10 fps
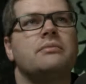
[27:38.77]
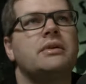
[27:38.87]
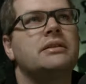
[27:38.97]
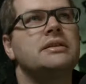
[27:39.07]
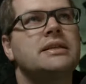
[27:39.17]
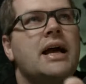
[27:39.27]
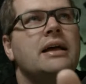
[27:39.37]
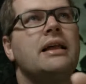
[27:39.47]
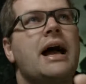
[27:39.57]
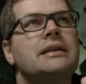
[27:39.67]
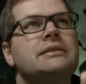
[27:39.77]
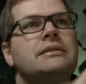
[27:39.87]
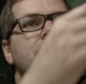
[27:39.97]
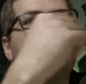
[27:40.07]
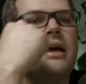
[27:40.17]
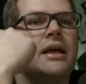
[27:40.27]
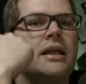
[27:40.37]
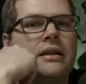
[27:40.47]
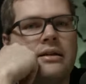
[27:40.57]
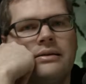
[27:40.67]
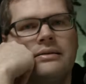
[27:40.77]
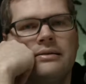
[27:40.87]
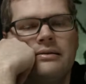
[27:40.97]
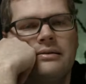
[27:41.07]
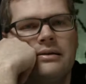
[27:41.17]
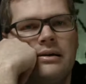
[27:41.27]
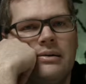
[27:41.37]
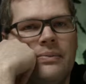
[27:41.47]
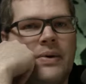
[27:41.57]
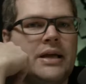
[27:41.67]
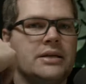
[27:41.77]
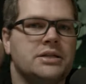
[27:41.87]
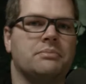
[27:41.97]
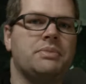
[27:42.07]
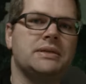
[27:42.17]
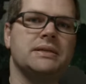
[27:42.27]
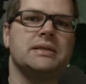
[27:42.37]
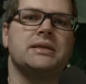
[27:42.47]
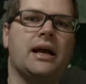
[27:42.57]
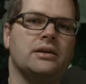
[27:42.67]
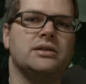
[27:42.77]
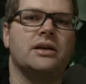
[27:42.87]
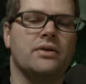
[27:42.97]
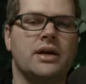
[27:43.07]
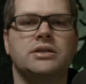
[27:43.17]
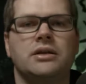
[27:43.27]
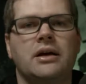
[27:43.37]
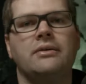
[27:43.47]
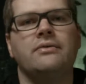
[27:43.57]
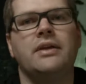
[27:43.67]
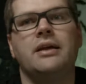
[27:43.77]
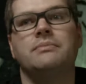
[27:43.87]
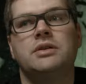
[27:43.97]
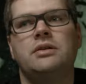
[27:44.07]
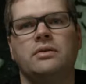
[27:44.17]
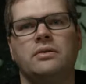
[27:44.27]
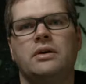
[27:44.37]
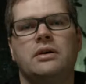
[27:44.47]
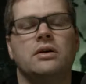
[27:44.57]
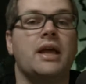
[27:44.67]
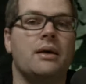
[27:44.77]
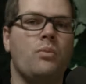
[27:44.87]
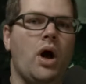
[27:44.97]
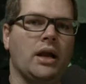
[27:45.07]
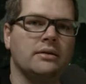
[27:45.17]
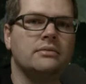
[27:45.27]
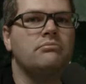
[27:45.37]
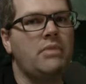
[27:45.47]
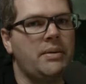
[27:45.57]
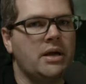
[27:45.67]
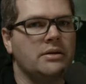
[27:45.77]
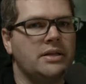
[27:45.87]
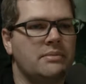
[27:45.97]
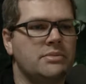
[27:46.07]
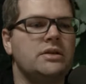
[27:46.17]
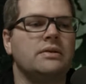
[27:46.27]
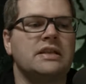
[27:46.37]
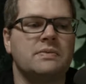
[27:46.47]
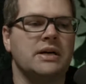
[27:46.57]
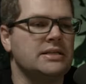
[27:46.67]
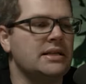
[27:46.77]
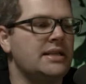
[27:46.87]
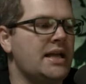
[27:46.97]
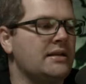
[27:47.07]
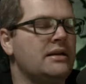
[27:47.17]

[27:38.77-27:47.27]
make this guy last, then we can jump into the second generation of the M2 or the M1, maybe called the M2. That's why I said that.